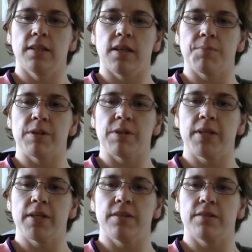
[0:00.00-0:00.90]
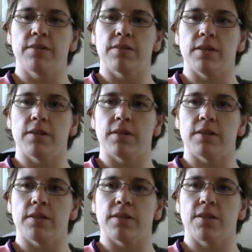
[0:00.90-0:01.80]
I'm going to be as
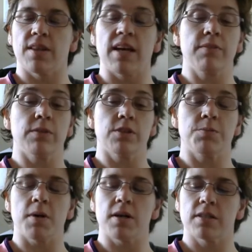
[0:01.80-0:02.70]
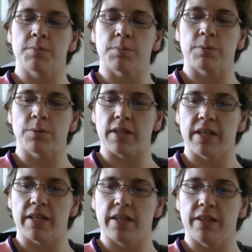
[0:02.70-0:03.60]
thankful as possible with
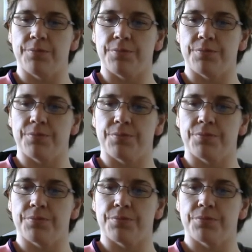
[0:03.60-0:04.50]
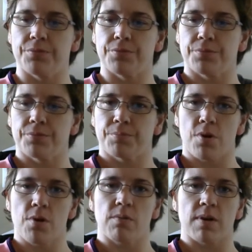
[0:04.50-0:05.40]
any
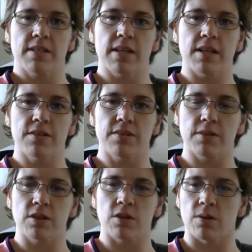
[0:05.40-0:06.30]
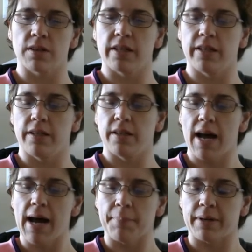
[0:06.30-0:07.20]
progress that's currently
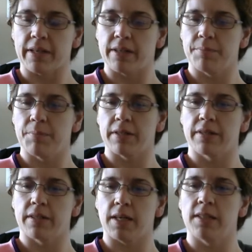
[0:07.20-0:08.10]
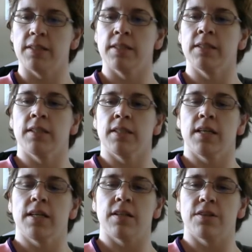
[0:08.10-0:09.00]
happening, but
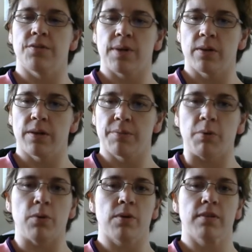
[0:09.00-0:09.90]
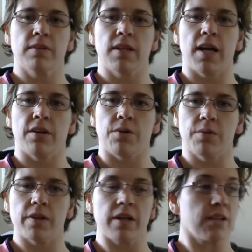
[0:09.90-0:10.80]
it is very important that
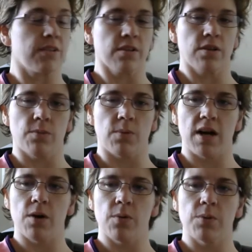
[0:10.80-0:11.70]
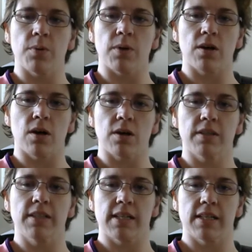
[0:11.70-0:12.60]
over the next little while we work
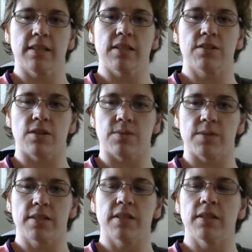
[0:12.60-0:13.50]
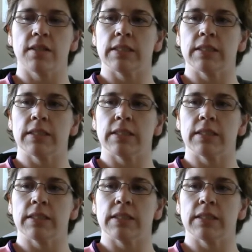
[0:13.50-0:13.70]
on getting this service